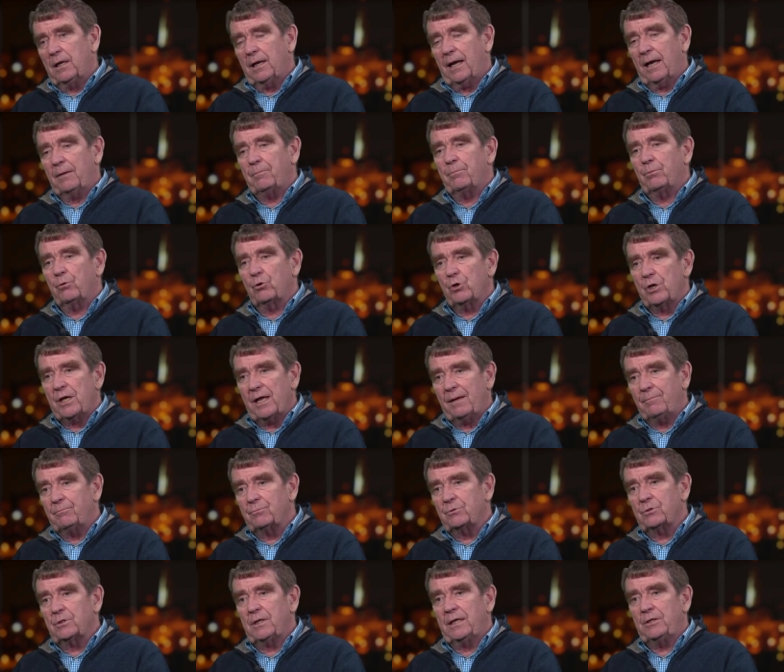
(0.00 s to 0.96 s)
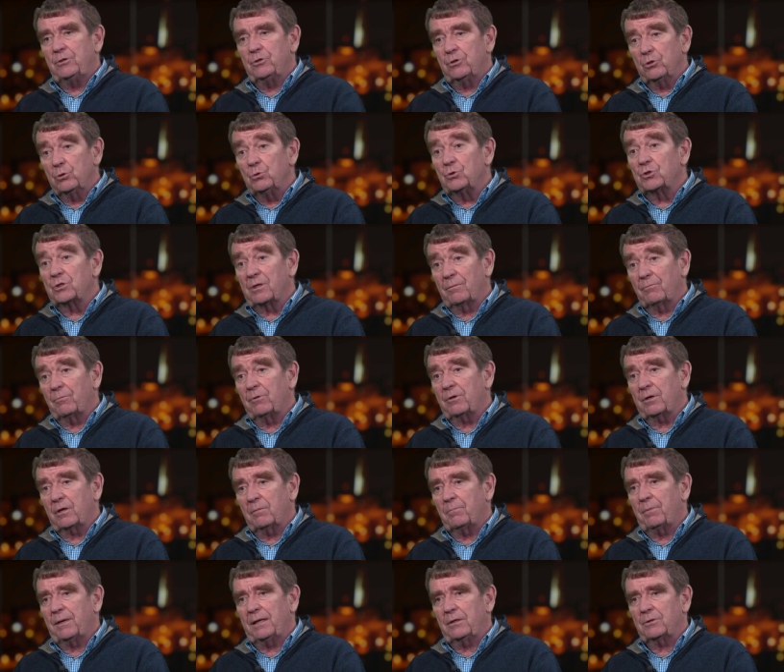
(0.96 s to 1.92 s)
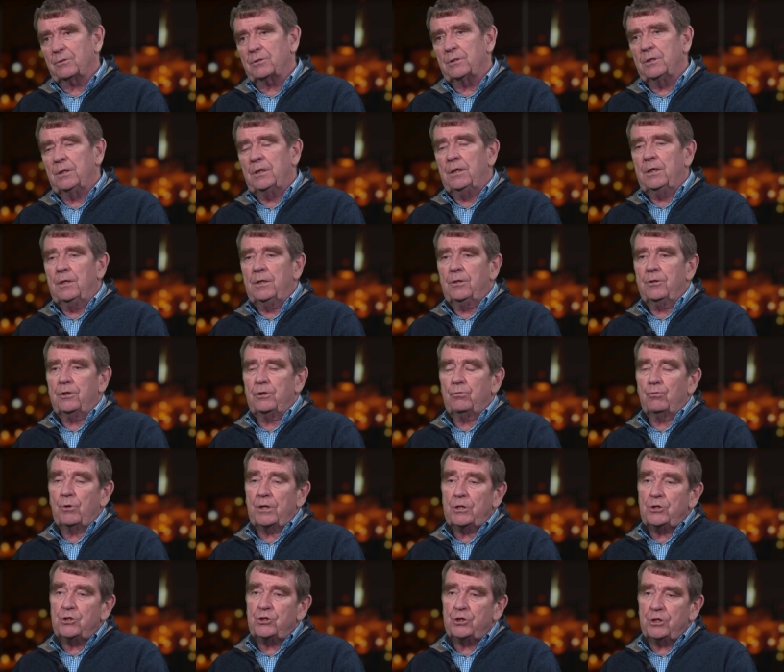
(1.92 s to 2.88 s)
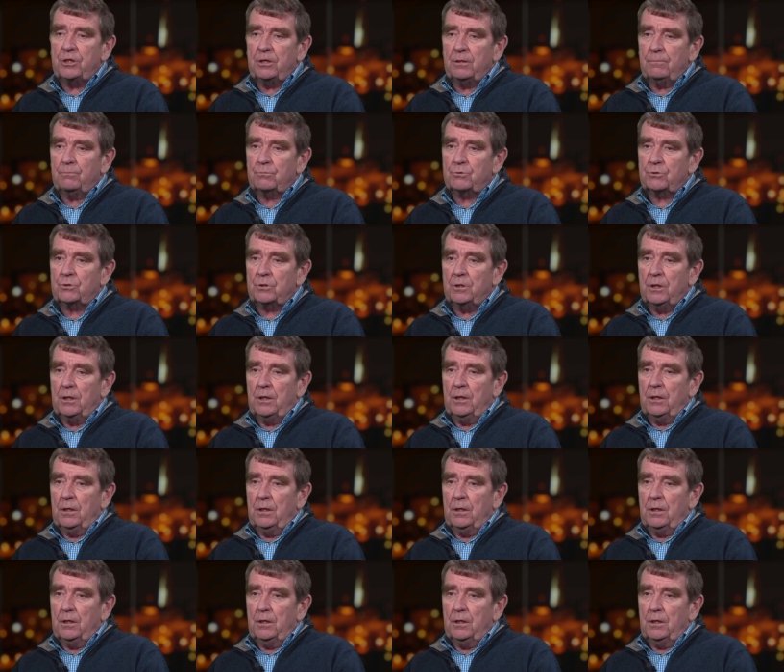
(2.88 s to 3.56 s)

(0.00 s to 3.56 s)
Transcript: and preempt and do something about the regimes,